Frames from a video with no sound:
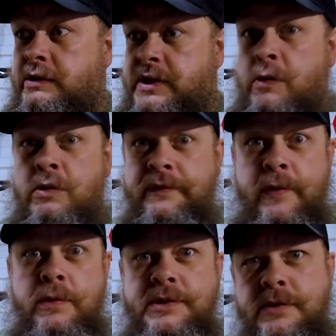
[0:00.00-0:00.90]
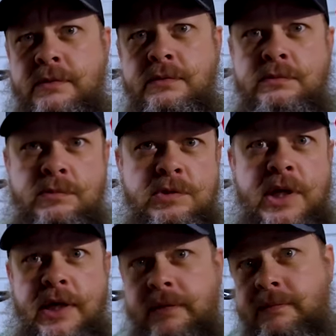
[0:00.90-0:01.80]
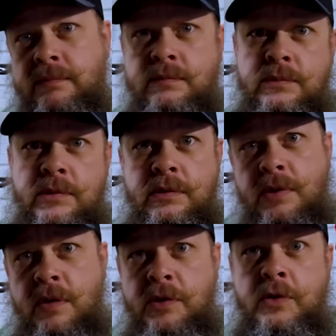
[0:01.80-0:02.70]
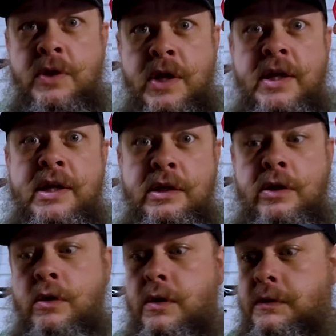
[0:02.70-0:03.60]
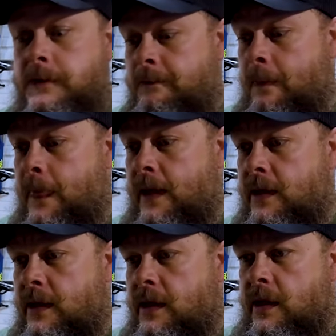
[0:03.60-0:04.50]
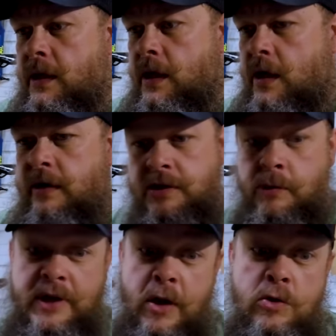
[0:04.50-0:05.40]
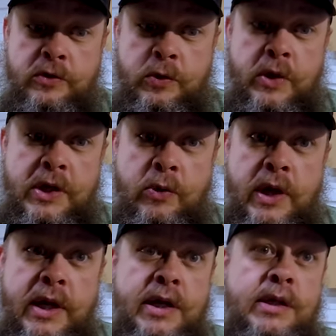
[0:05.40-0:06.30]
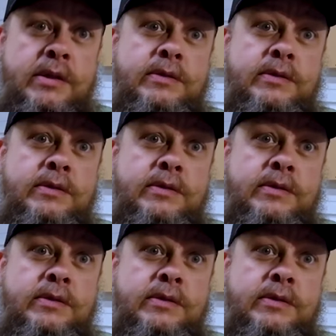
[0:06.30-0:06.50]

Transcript: because I want to focus on trying to, you know, do good in enduros. Uh, so my goals for twenty twenty,